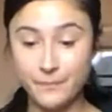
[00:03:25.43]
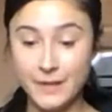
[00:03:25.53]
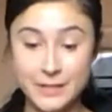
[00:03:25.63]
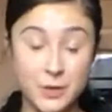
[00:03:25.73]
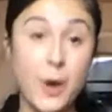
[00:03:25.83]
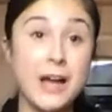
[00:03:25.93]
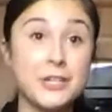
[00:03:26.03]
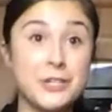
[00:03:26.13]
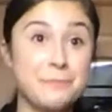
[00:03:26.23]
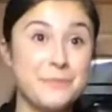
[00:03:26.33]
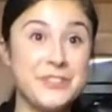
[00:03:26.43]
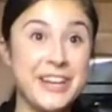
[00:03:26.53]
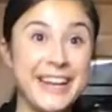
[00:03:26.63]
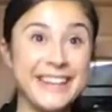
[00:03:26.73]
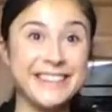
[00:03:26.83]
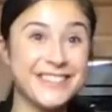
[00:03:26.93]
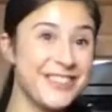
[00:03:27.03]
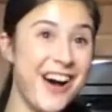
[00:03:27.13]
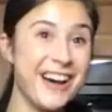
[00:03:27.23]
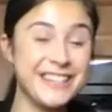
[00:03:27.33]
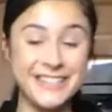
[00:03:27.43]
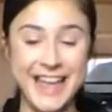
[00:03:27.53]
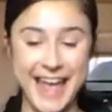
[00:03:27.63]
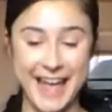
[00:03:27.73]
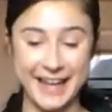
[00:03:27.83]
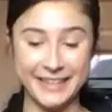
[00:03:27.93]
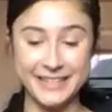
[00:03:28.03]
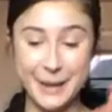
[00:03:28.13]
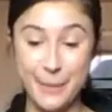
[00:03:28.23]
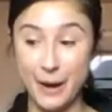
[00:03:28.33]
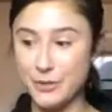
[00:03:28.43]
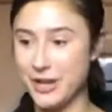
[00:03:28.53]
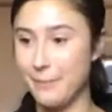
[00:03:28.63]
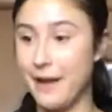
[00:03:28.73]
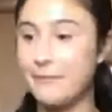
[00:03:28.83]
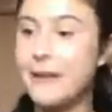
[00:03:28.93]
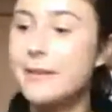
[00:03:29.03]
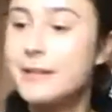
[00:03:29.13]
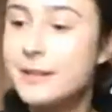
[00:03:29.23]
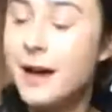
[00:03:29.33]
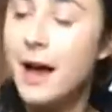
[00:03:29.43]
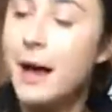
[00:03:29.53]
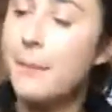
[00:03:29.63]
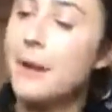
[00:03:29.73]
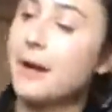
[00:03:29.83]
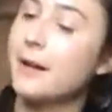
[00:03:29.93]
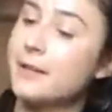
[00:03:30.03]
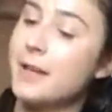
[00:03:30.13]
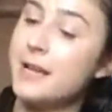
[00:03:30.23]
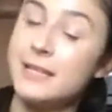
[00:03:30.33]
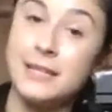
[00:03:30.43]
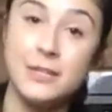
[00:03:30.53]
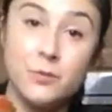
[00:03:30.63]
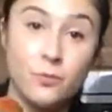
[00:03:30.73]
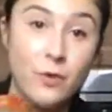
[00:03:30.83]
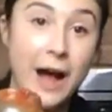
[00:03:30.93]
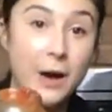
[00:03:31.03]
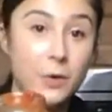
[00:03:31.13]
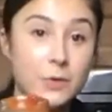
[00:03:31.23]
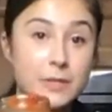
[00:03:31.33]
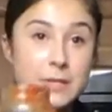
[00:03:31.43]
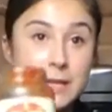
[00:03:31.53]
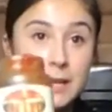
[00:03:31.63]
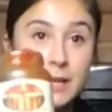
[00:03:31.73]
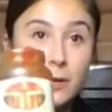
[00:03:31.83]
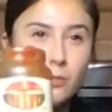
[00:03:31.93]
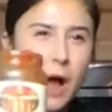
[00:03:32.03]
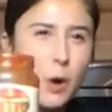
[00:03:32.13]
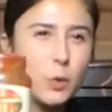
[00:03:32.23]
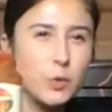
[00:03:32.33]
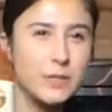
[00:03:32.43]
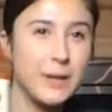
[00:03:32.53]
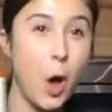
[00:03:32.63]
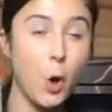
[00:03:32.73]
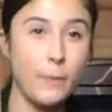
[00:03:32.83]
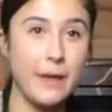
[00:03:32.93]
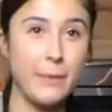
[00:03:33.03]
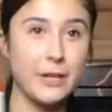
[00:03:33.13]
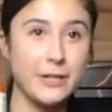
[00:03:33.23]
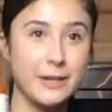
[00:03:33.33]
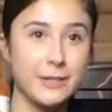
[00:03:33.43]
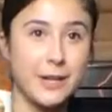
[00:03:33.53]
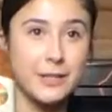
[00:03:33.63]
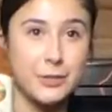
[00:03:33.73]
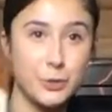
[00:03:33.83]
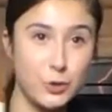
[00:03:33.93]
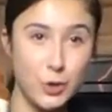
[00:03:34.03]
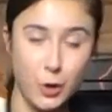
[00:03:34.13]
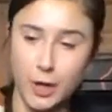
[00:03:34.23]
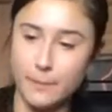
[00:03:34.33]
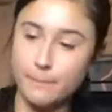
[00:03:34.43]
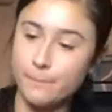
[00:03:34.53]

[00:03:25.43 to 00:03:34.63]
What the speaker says: squash, chicken, sauce, and parmesan. My favorite marinara sauce is Rouse homemade marinara sauce. So good.